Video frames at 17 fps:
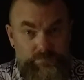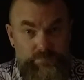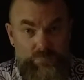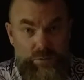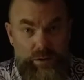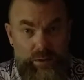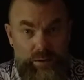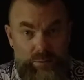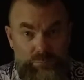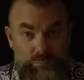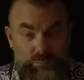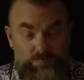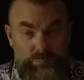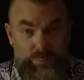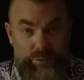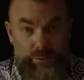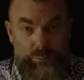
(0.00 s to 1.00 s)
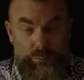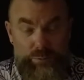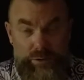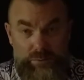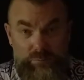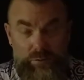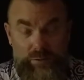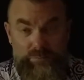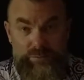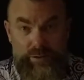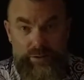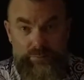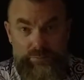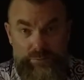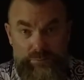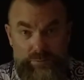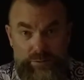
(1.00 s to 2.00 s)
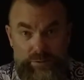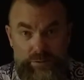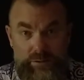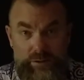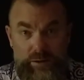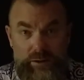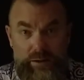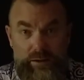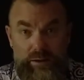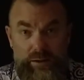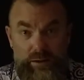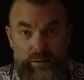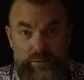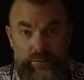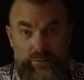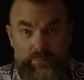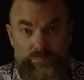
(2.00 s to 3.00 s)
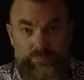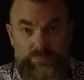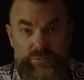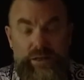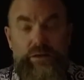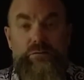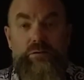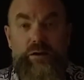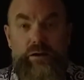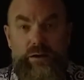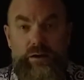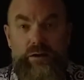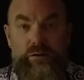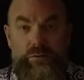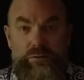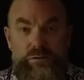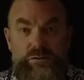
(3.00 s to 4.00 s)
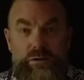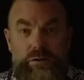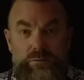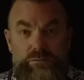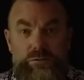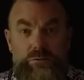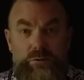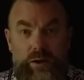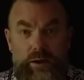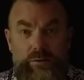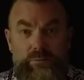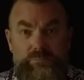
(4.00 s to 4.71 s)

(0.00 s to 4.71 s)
Okay? Big, big love to everyone. And take great care of yourselves, okay?